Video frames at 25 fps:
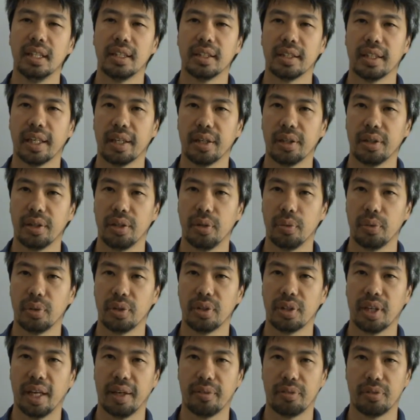then you would
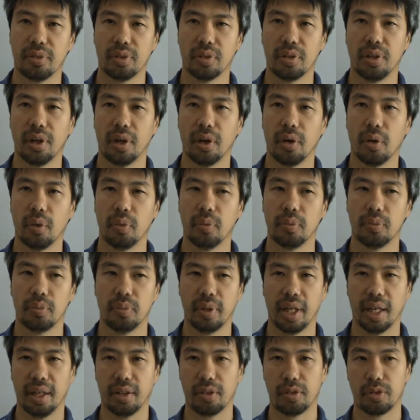have to go
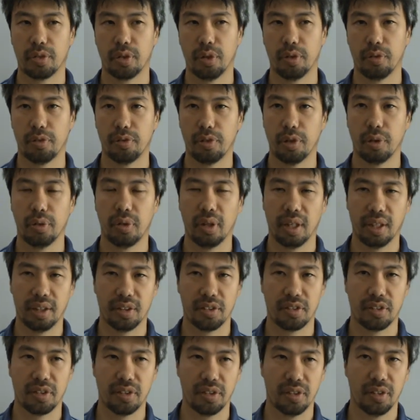yeah through a
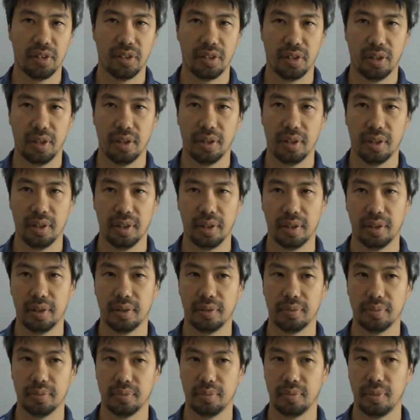feudalist uh, uh,
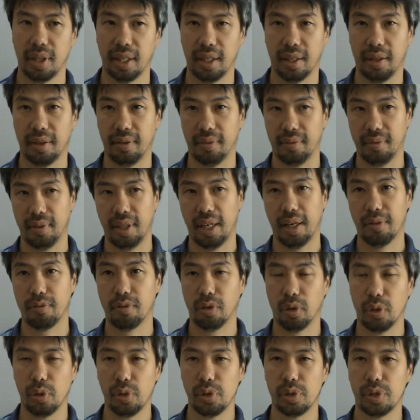yeah
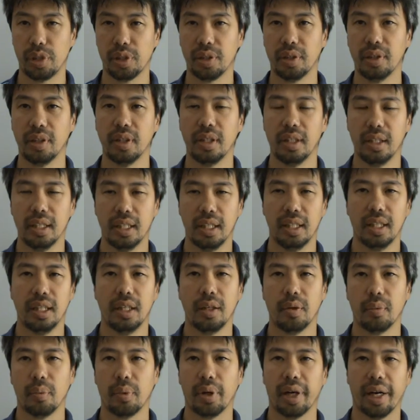evolution,
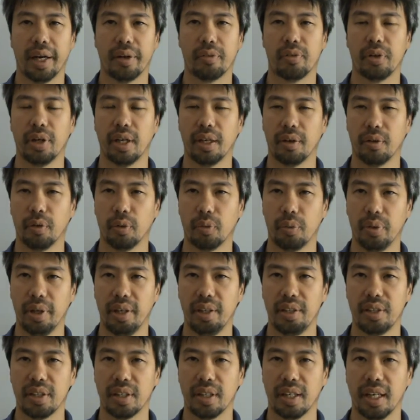where every little
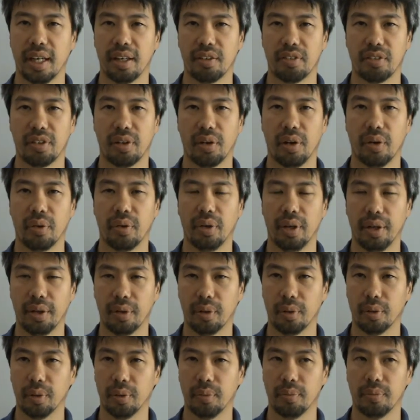region has their own
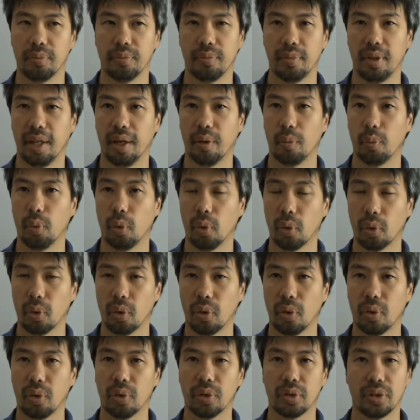little yeah
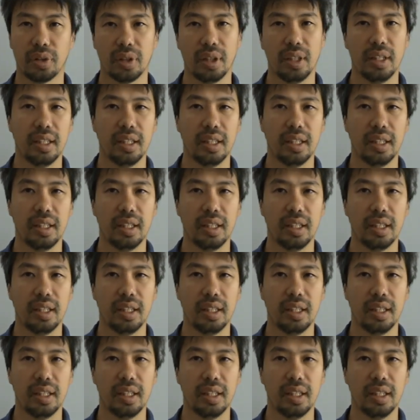warlord.